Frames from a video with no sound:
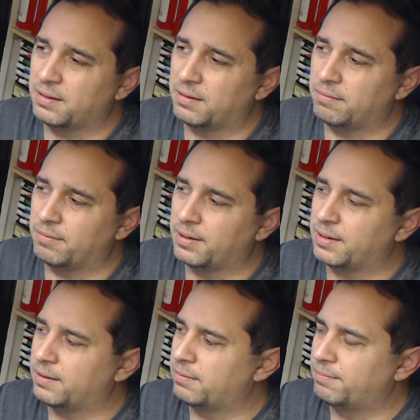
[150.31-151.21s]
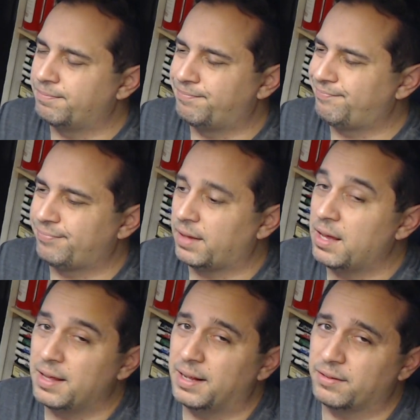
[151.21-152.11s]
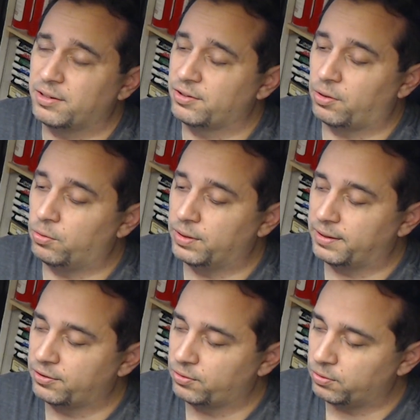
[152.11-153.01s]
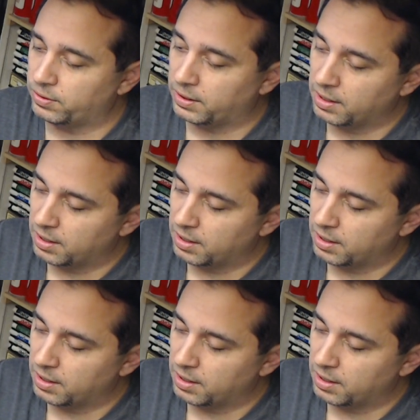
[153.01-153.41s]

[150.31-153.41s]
and uh, that's just a whole other story.